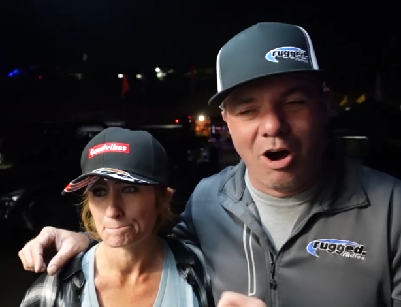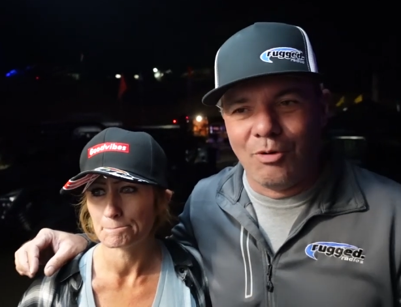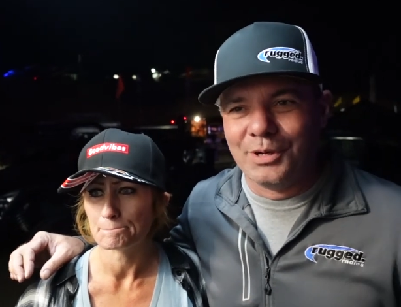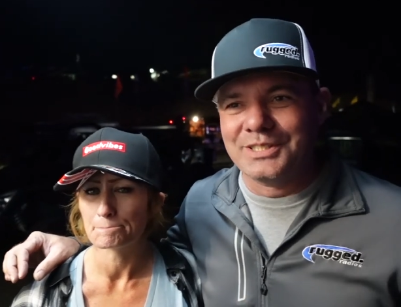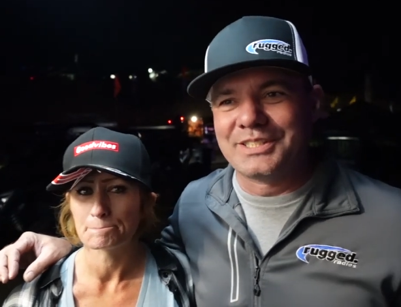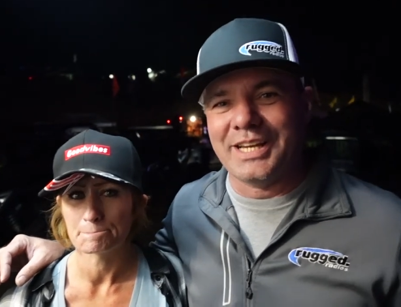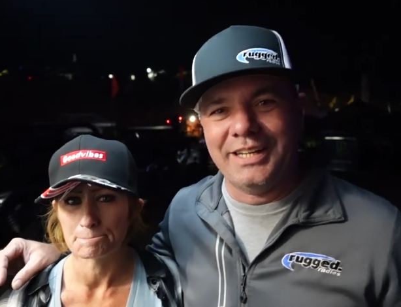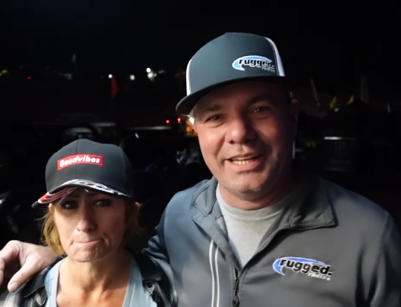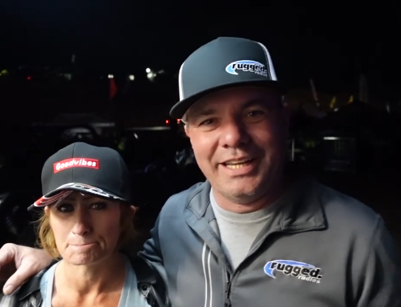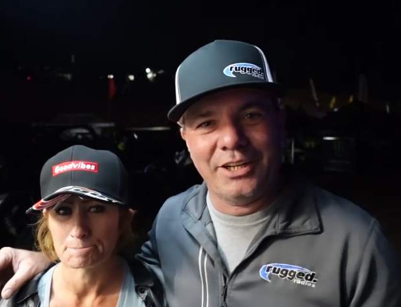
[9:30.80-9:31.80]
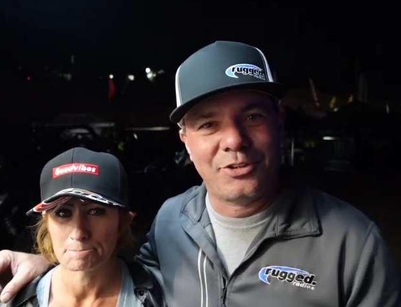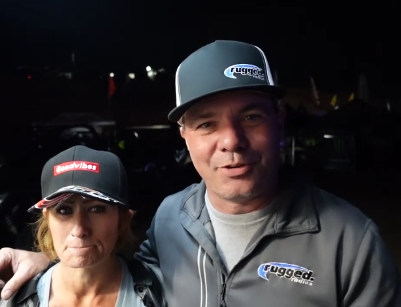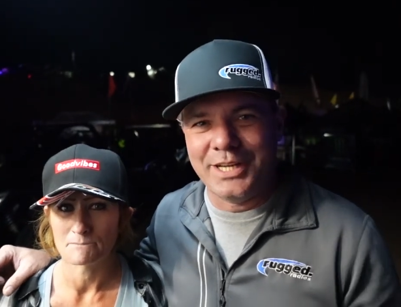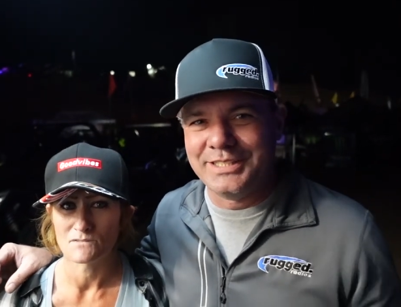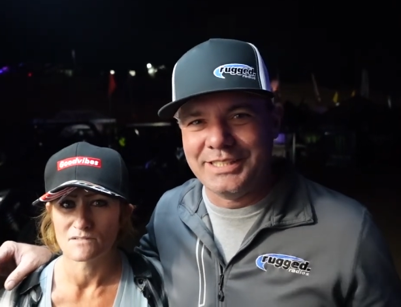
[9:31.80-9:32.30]
Speaker 1: always sending
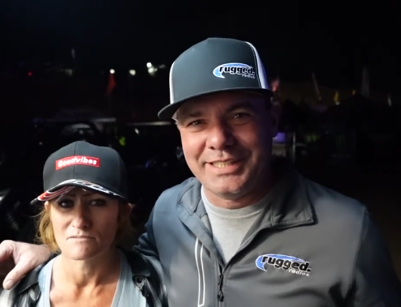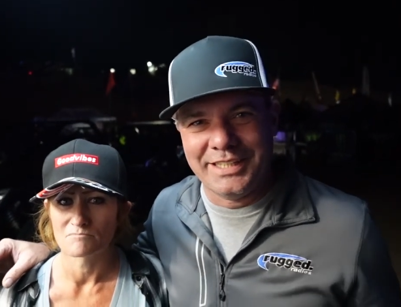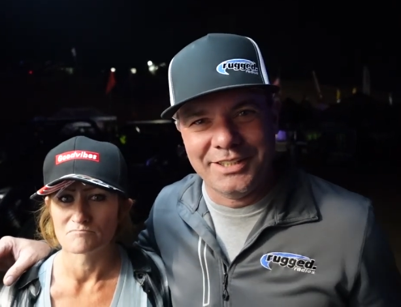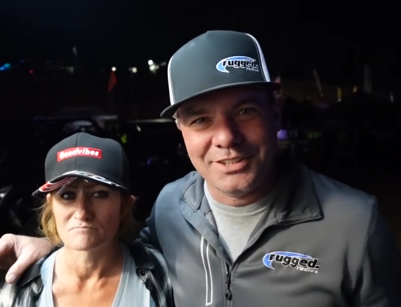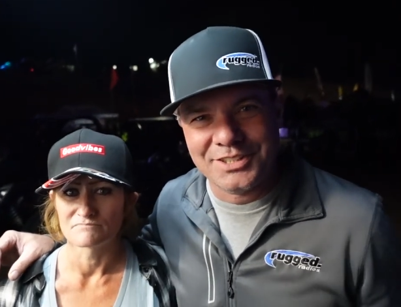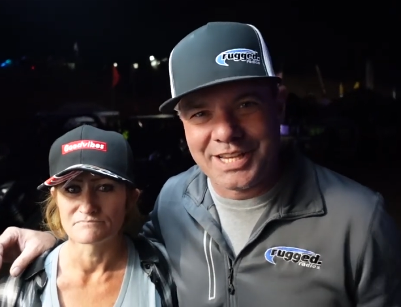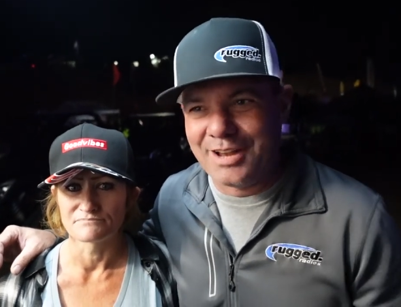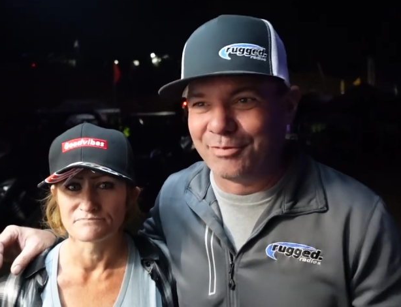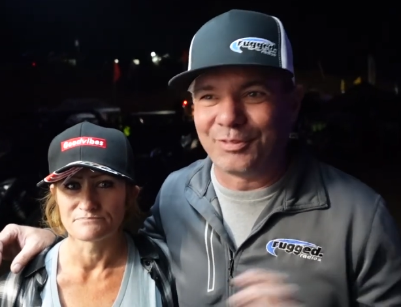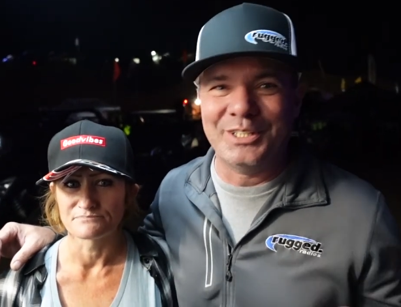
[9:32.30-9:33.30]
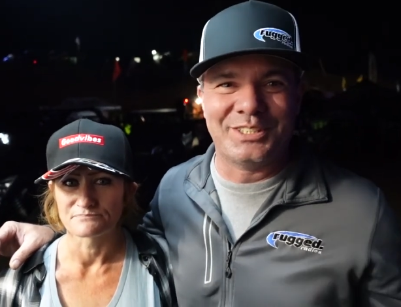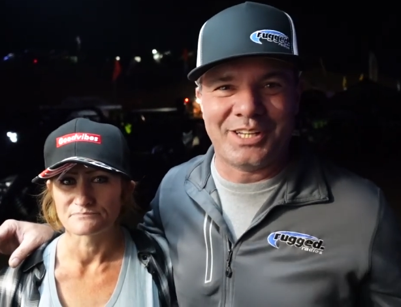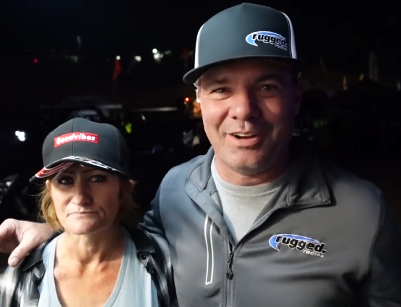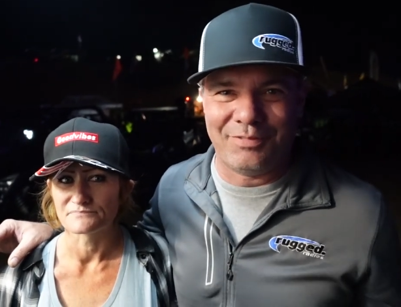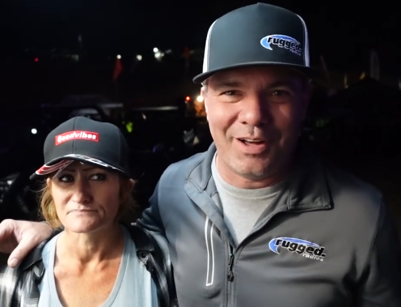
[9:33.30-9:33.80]
crazy deals and free
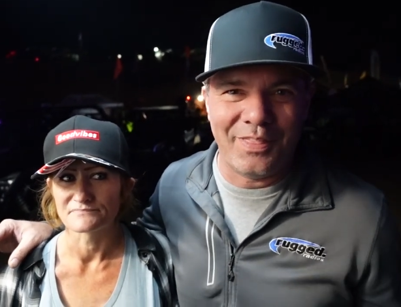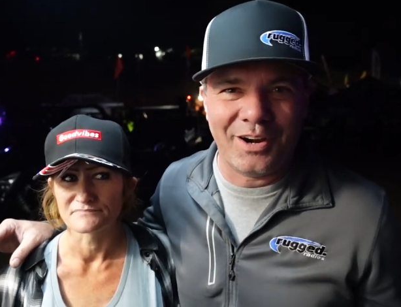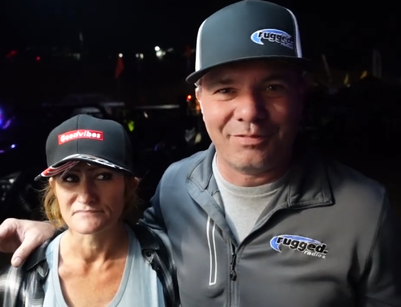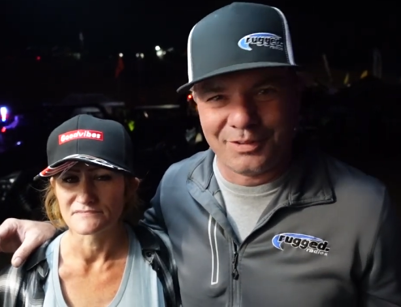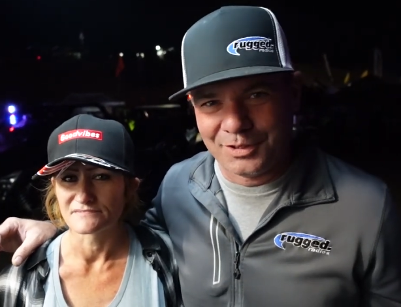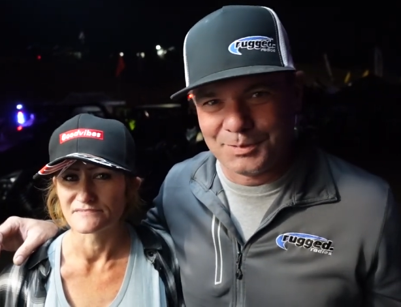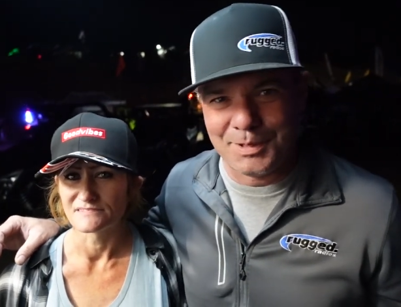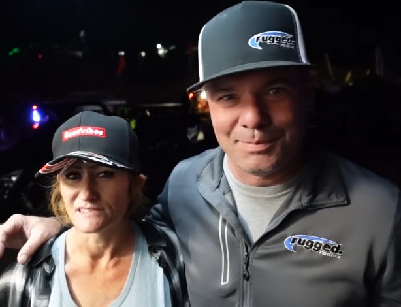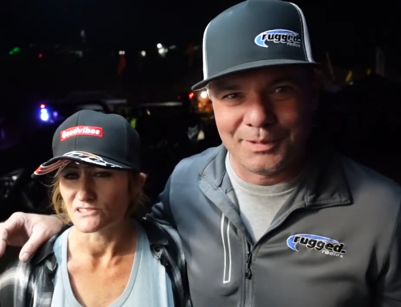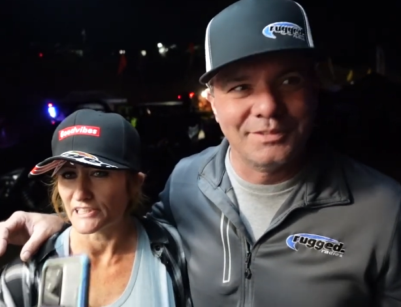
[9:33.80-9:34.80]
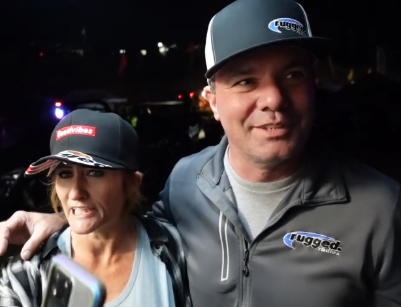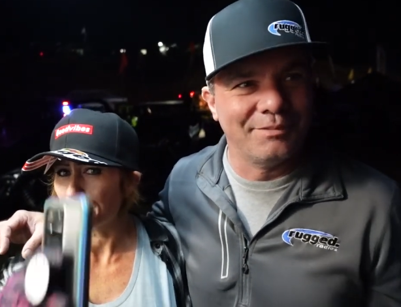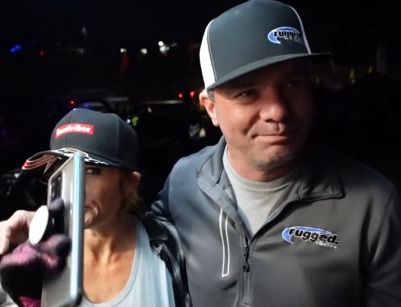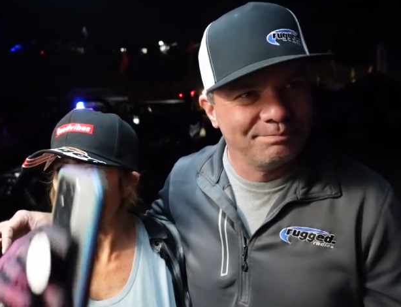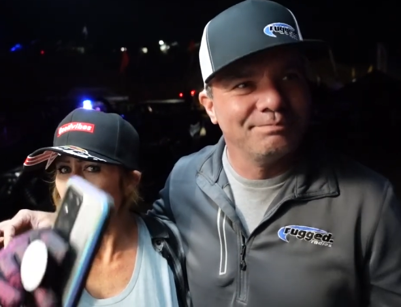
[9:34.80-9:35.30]
stuff on there for those people. Link
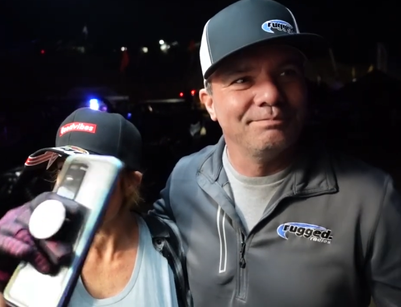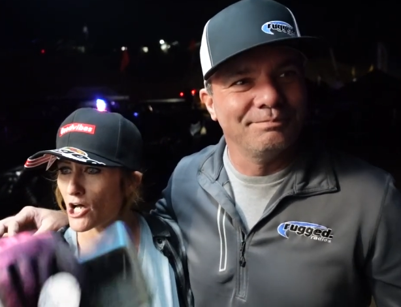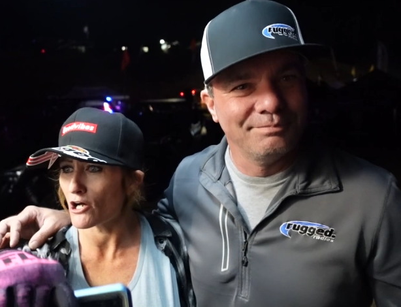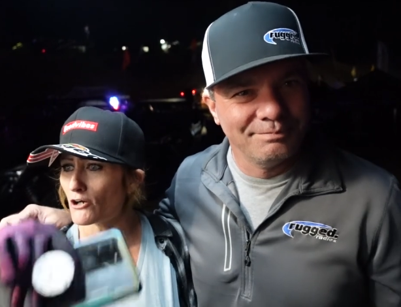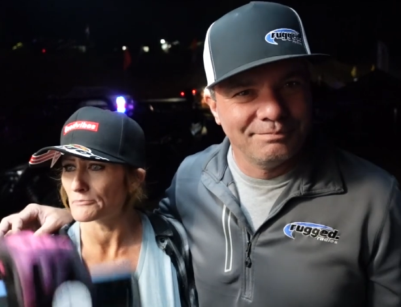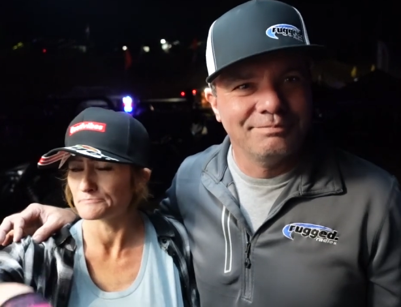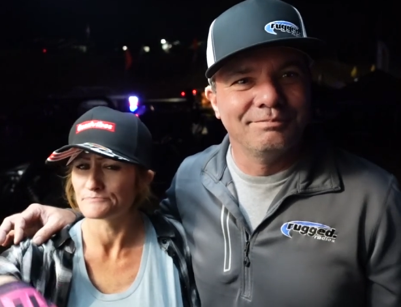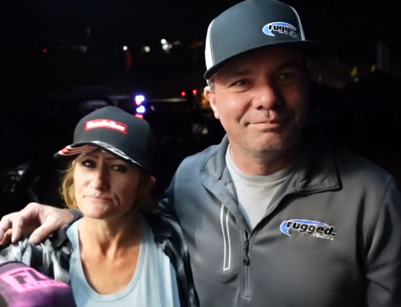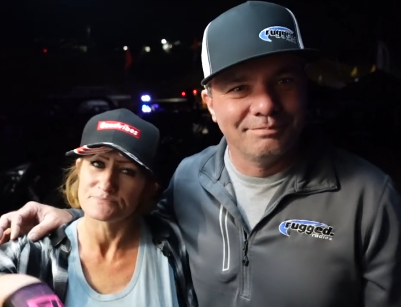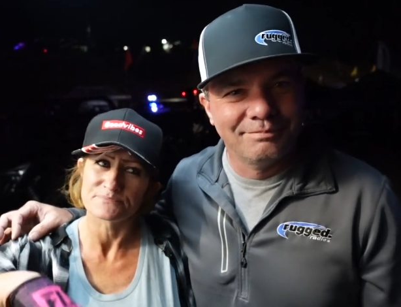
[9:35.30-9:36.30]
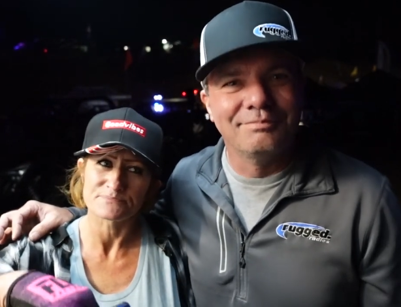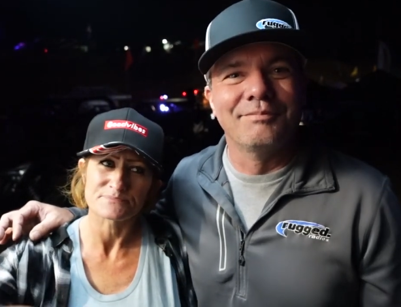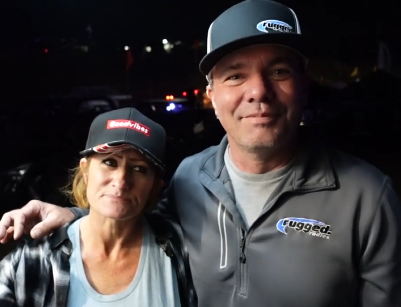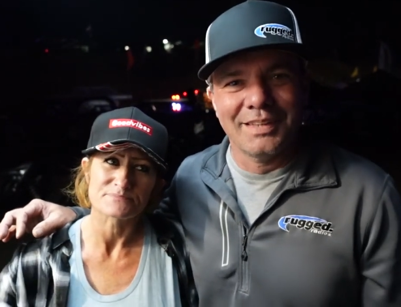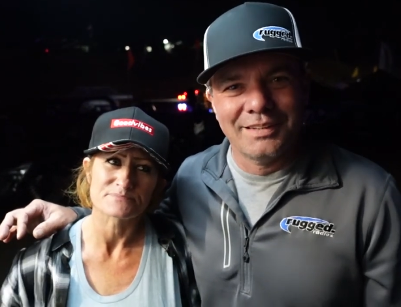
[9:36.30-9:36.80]
so. below.
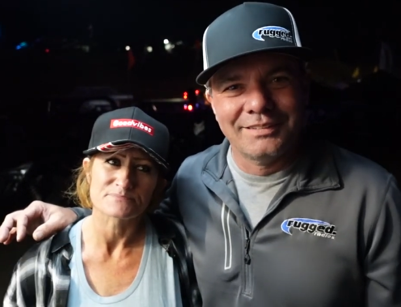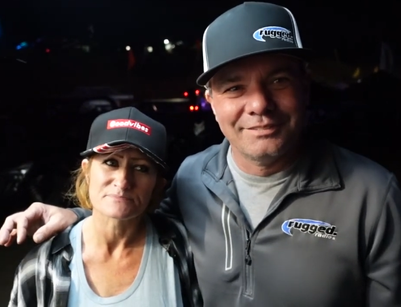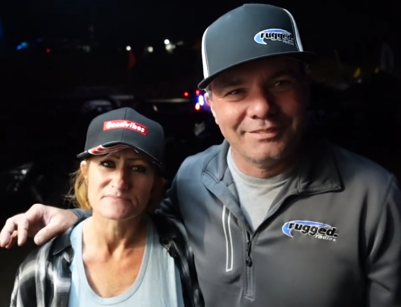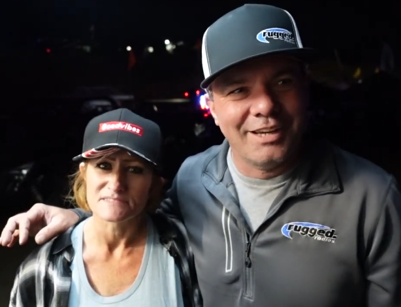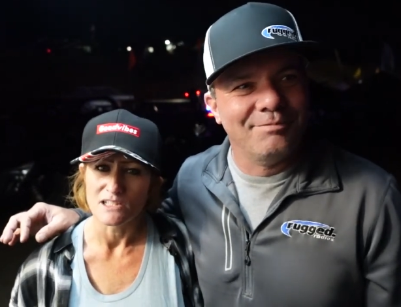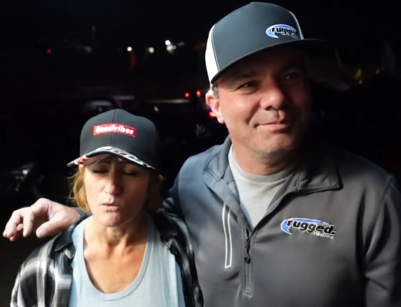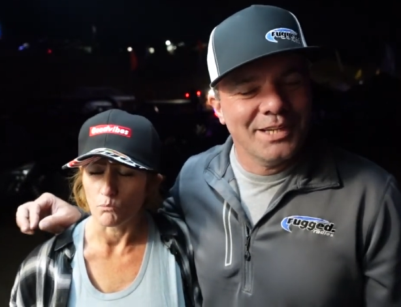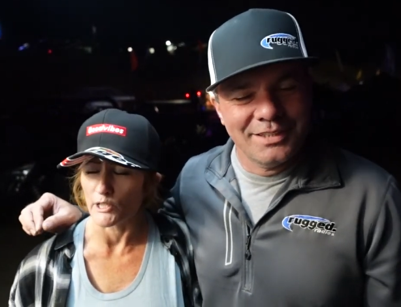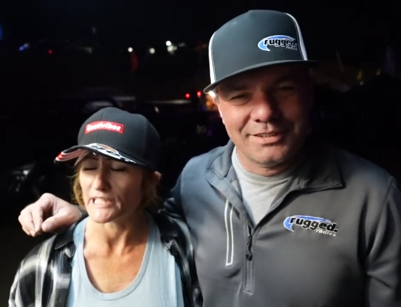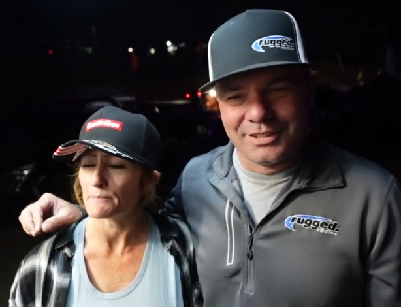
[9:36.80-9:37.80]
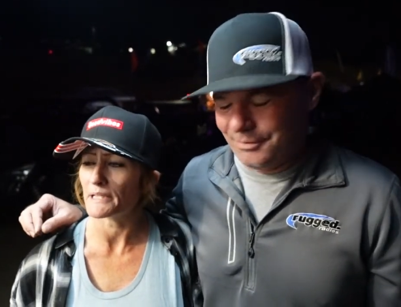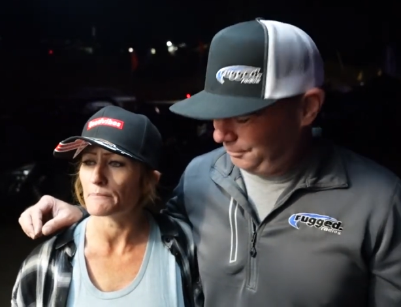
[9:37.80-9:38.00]
Yep. We're going to